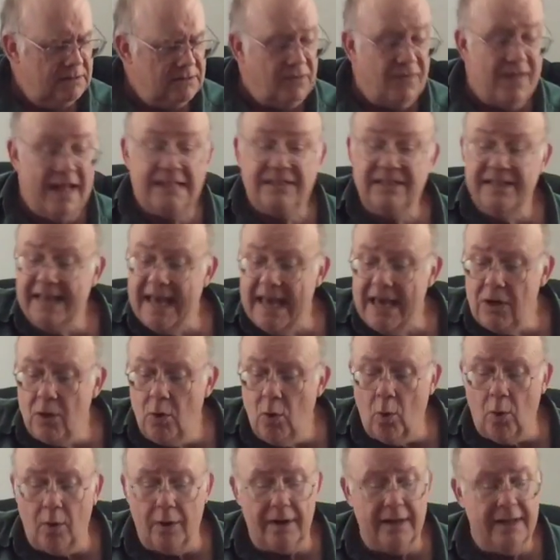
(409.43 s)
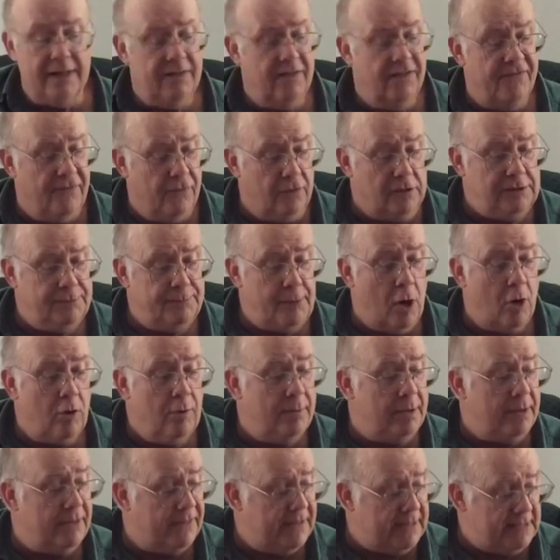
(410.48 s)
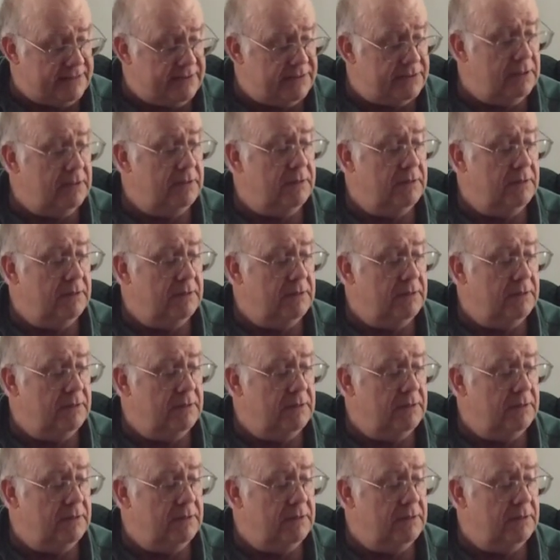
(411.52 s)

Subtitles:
So that's the A chord. The first bar would be this.